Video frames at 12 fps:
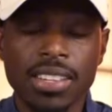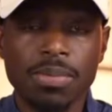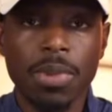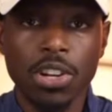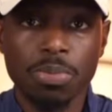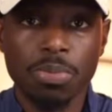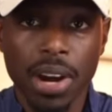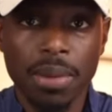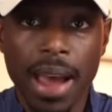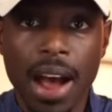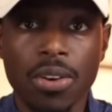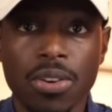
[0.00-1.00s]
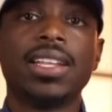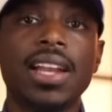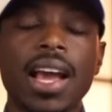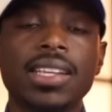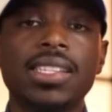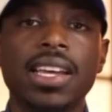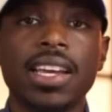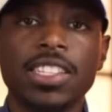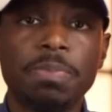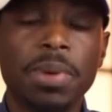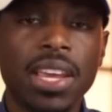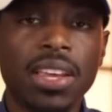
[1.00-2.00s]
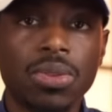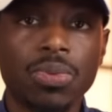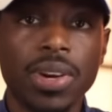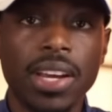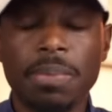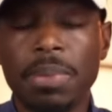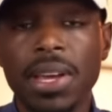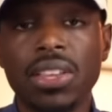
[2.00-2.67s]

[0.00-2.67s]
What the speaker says: use as much brain power. The next thing is P3.